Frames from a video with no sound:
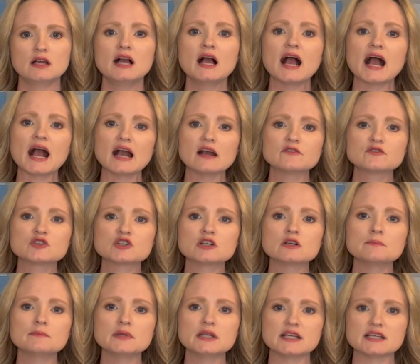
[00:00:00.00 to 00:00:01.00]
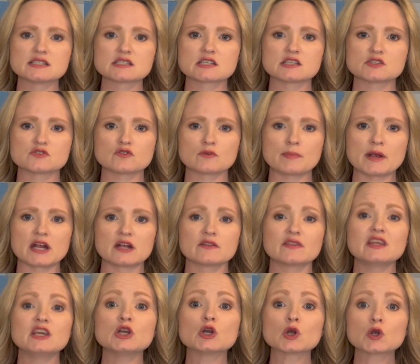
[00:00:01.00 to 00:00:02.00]
After a meniscus repair,
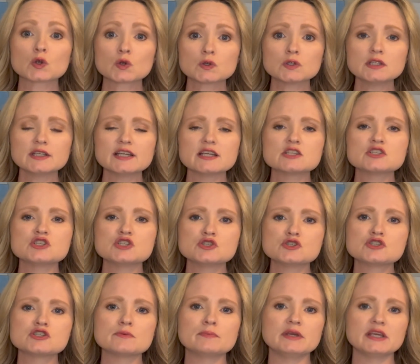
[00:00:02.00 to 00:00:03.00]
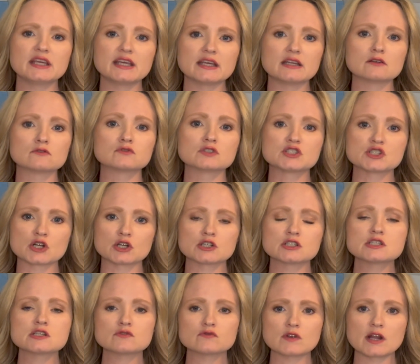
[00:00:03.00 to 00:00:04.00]
the earliest you should begin a return
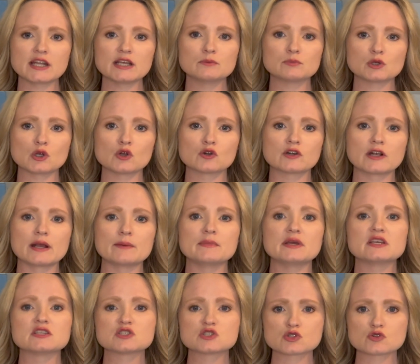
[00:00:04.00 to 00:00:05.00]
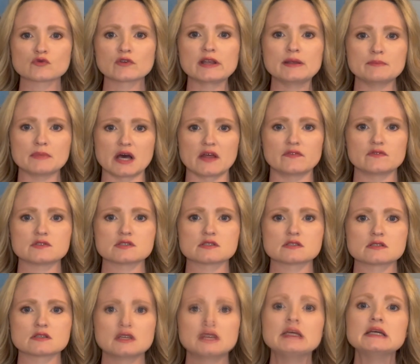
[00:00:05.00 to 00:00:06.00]
to running program is 3 months.
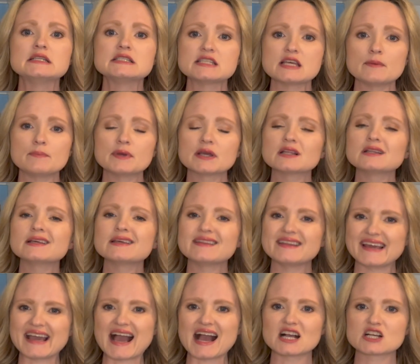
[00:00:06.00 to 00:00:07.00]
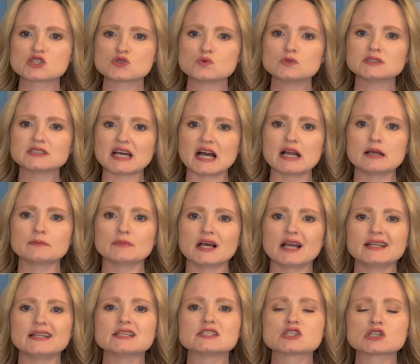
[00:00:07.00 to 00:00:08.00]
Typically, the actual timeline
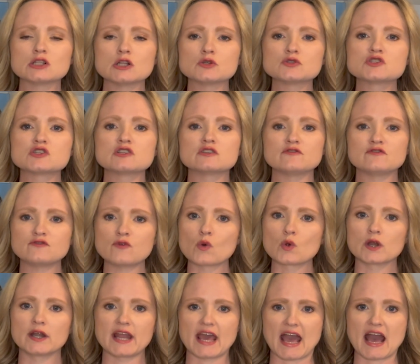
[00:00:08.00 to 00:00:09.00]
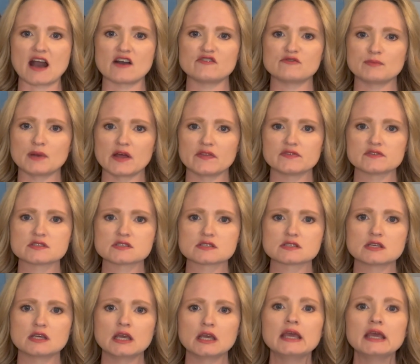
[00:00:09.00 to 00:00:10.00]
is closer to 4.5 months.
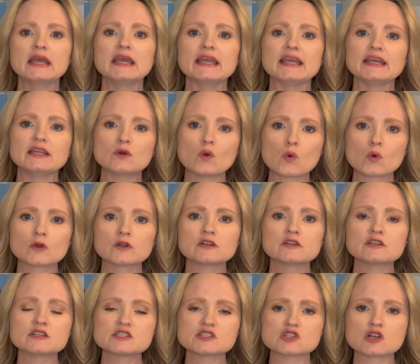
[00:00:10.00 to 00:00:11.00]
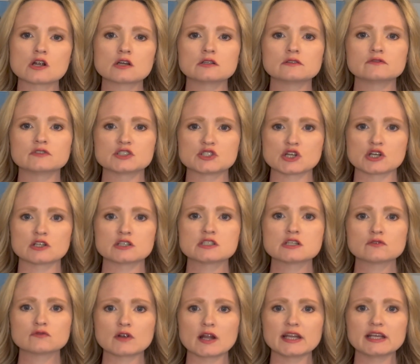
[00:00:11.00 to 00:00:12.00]
In order to start a return to
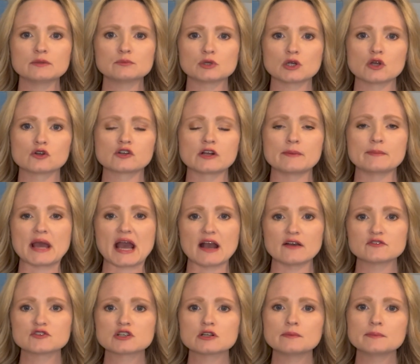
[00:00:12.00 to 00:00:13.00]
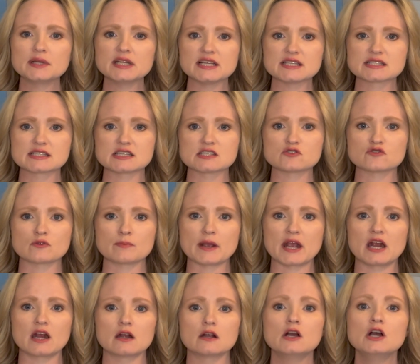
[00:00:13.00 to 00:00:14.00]
running program after a meniscus
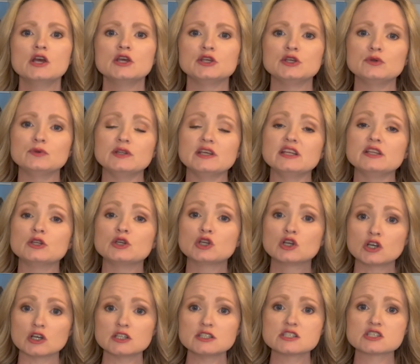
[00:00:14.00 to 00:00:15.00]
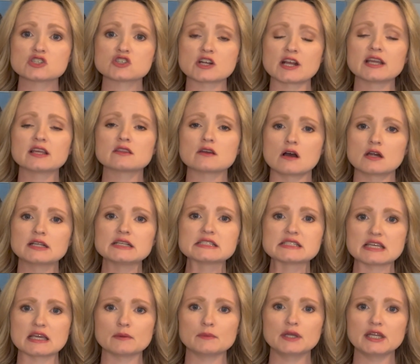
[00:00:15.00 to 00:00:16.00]
repair, you need good strength on
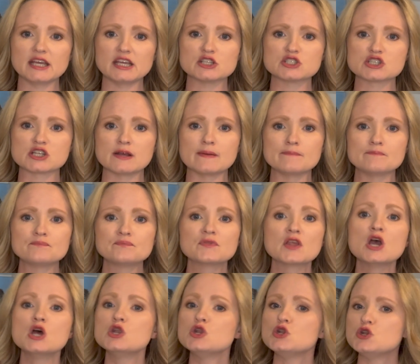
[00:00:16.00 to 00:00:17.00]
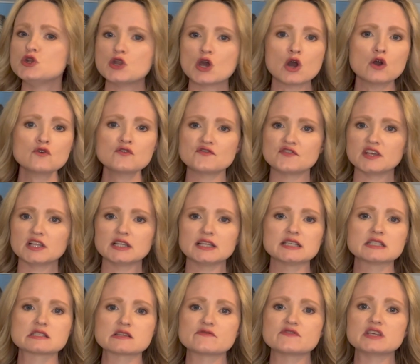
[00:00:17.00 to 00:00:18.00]
examination, no feelings
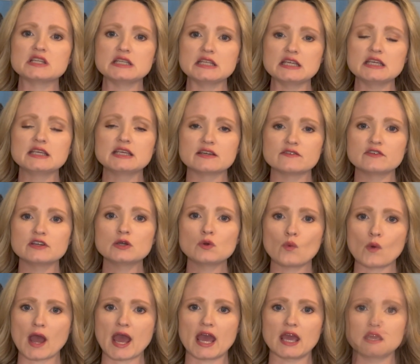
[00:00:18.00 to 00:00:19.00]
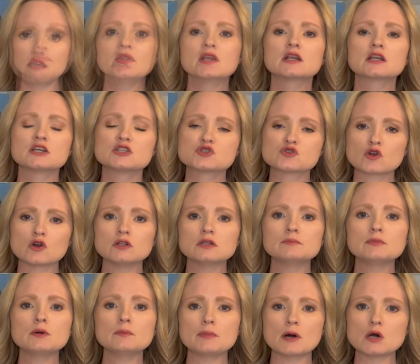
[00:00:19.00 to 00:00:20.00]
of the knee giving way,
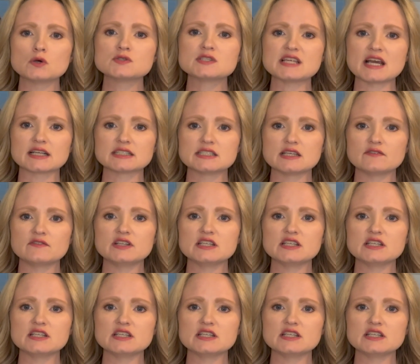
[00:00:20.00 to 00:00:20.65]
controllable post-activity